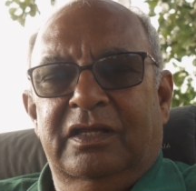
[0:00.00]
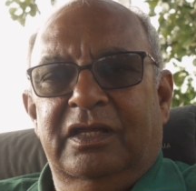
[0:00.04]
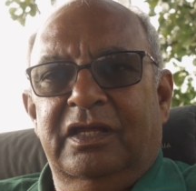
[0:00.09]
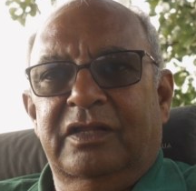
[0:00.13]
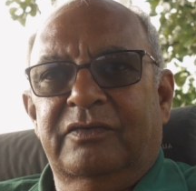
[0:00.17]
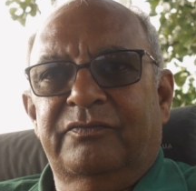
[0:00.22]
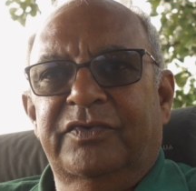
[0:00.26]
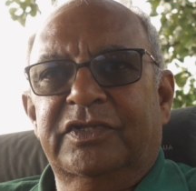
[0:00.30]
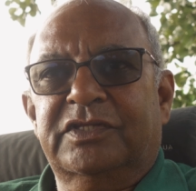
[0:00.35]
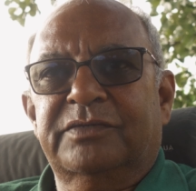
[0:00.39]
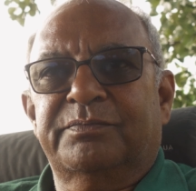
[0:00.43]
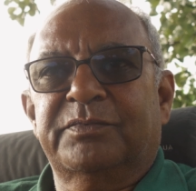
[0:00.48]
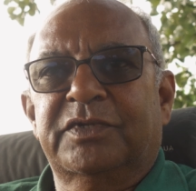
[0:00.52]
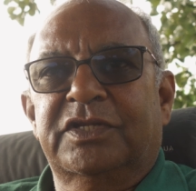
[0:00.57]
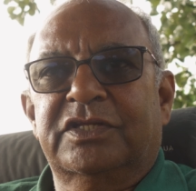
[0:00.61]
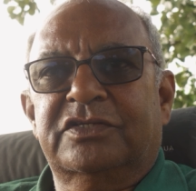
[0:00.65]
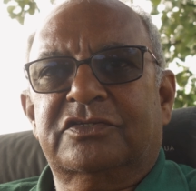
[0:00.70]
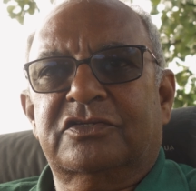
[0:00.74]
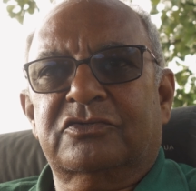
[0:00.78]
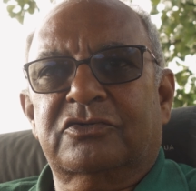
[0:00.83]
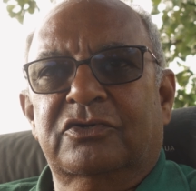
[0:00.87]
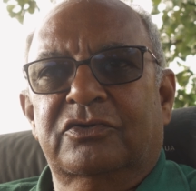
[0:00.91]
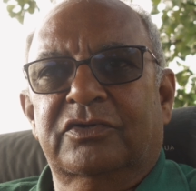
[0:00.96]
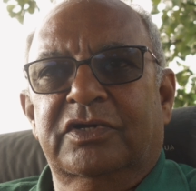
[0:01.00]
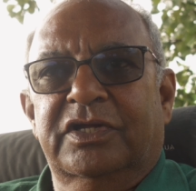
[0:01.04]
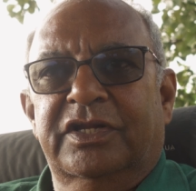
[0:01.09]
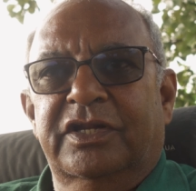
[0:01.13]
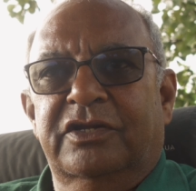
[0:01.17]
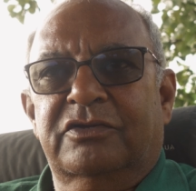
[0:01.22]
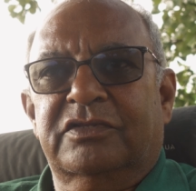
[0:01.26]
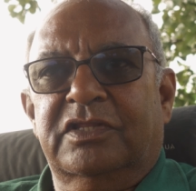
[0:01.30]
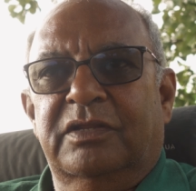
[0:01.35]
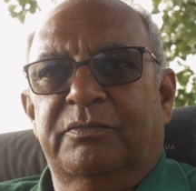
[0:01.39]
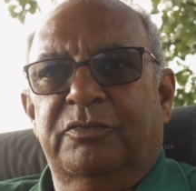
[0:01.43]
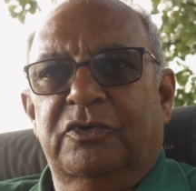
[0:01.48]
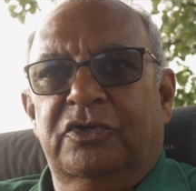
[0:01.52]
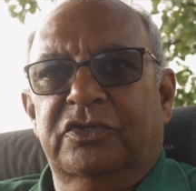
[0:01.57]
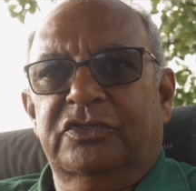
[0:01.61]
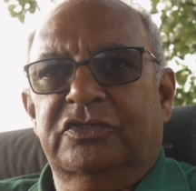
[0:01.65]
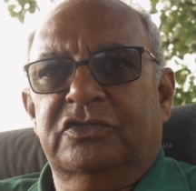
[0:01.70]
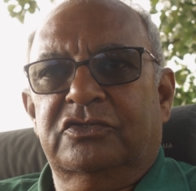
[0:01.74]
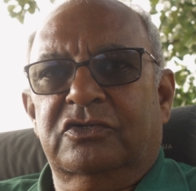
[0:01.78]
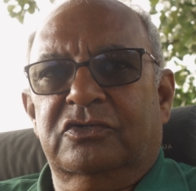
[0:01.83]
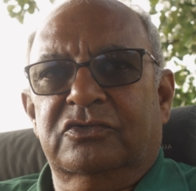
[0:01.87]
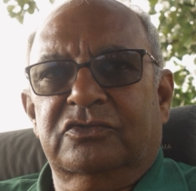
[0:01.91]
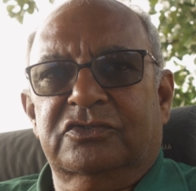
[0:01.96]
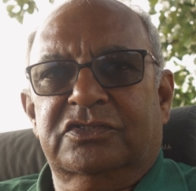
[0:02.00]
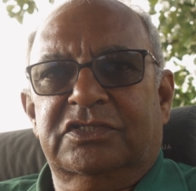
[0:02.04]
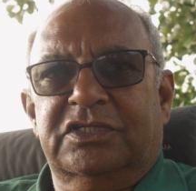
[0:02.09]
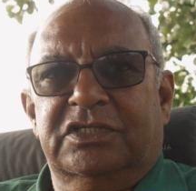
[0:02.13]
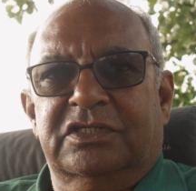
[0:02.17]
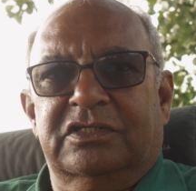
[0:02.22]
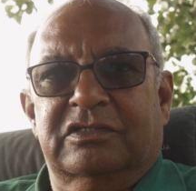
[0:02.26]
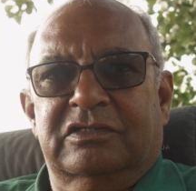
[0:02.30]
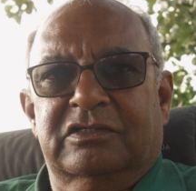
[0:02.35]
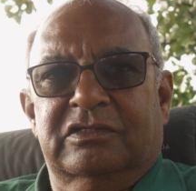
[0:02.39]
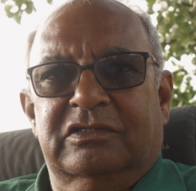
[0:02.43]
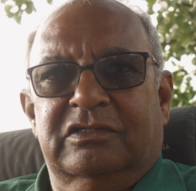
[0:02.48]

and which minister is going to agree to that because he's got no say.